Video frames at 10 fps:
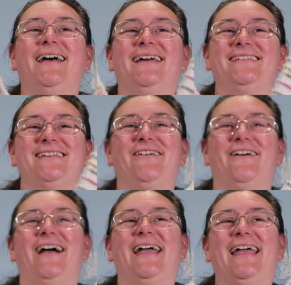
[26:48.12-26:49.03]
So
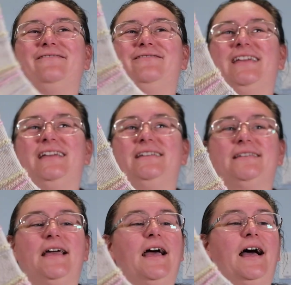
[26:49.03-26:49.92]
I have these.
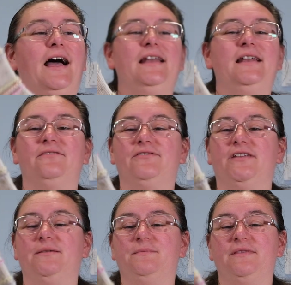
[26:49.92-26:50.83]
I love
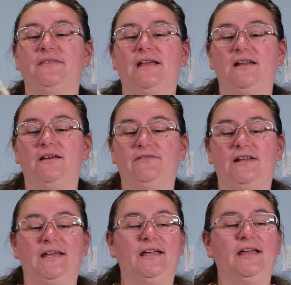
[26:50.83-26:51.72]
them. They're
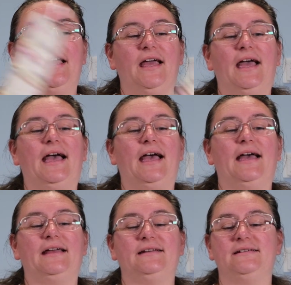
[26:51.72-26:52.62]
lovely,
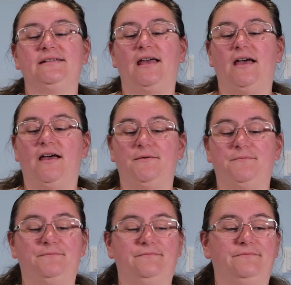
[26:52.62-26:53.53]
and
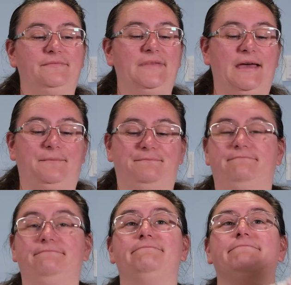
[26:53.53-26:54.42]
yeah,
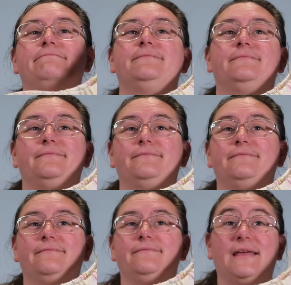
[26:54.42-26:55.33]

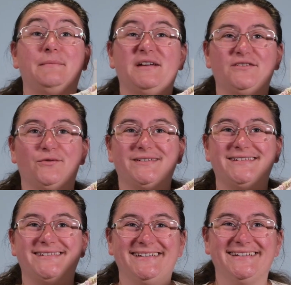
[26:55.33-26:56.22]
they're my
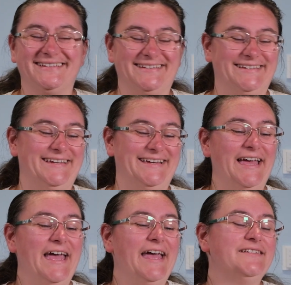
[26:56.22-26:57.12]
socks.
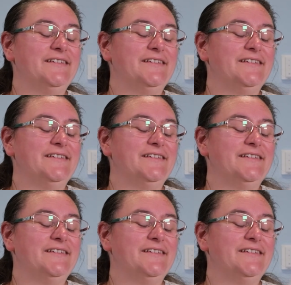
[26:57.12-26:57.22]
So